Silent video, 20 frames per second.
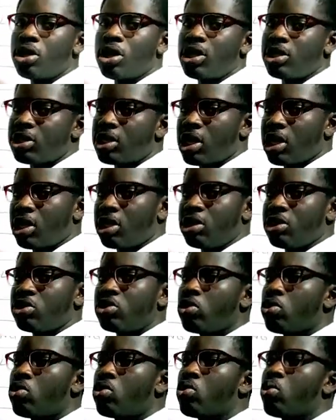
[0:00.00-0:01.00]
Exactly.
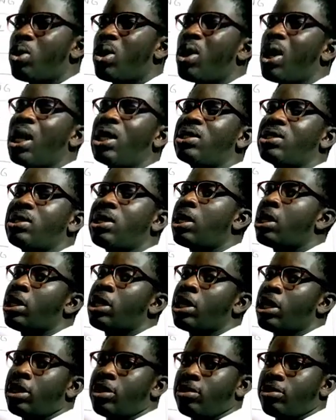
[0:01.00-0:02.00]
So when you are
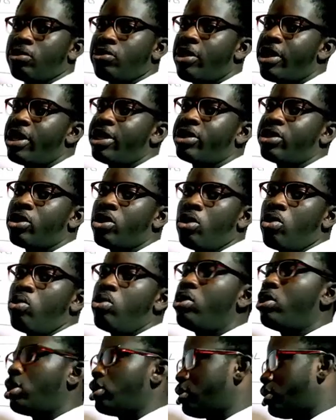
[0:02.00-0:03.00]
thinking, right?
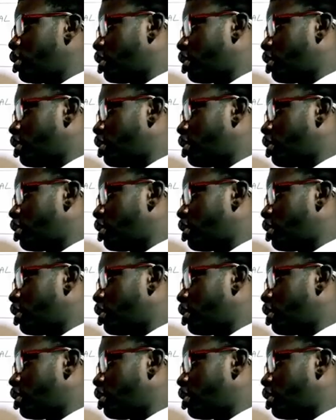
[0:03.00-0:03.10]
When you are